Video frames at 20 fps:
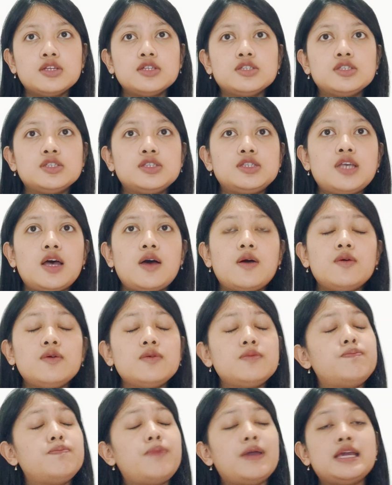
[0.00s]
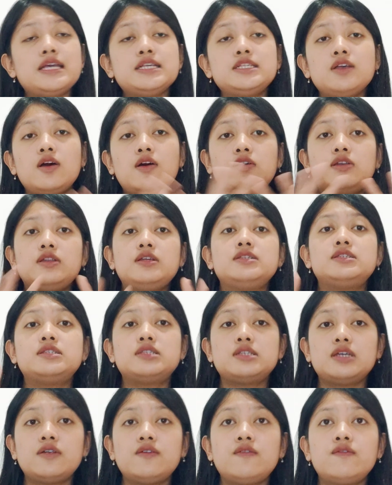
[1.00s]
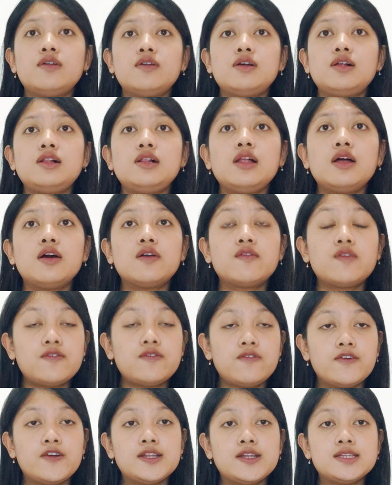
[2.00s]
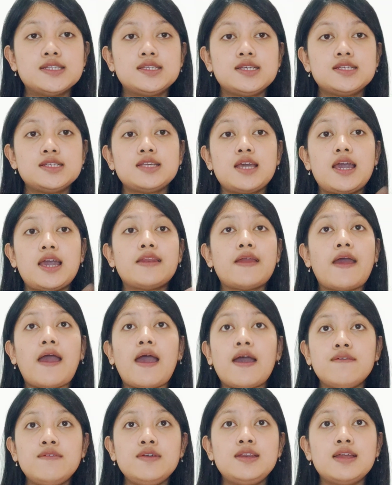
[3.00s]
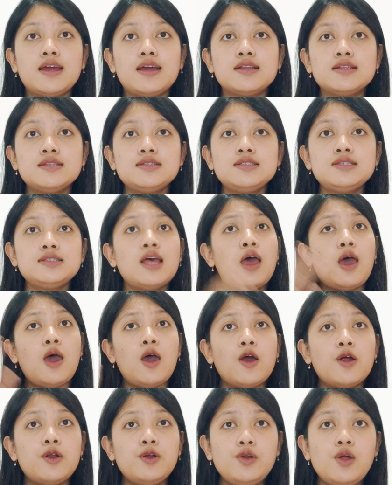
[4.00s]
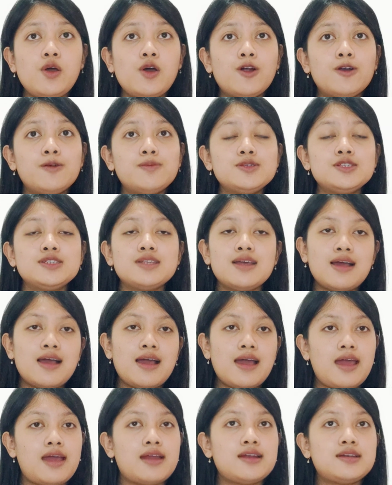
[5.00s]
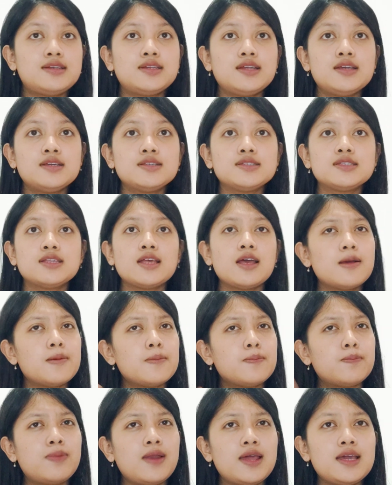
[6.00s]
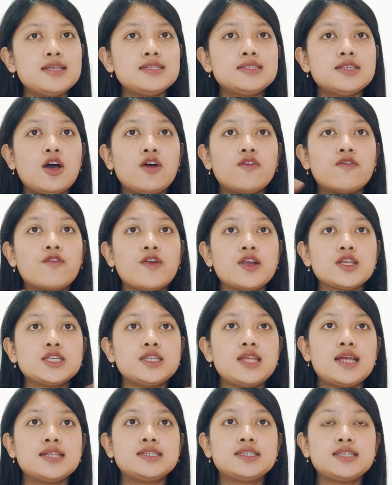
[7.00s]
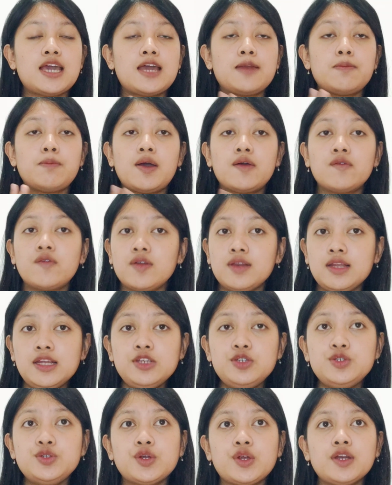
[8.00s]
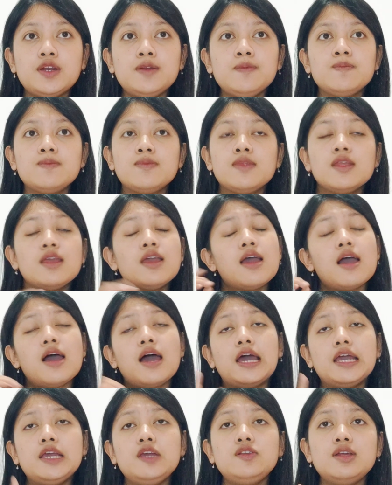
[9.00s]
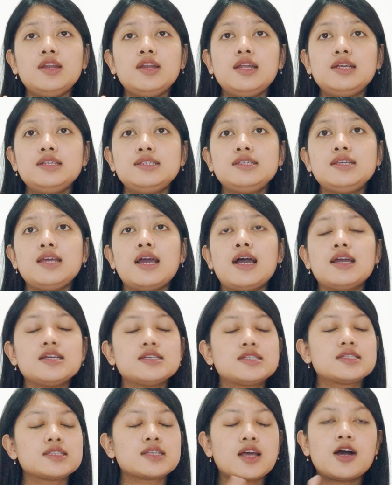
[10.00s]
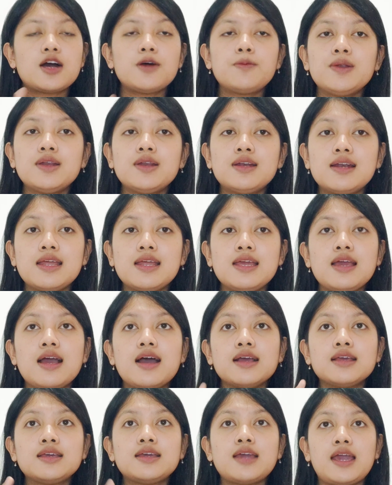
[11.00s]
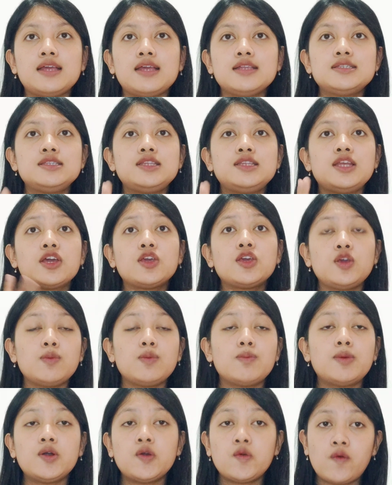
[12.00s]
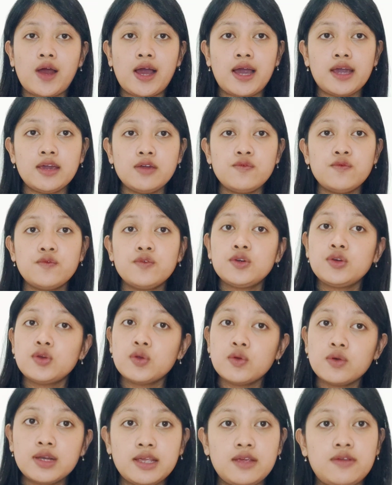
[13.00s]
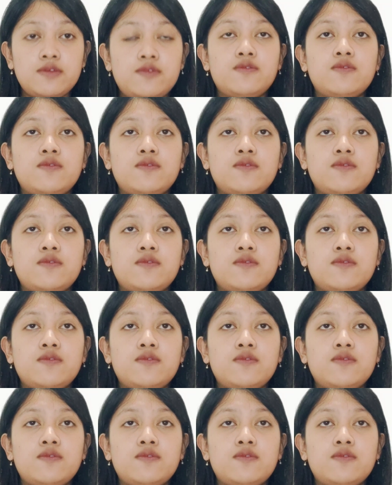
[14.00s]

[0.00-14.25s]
So, based on the several references and evidence, norms, ethics, place of residence, and my religion, euthanasia is completely against the human drive to live.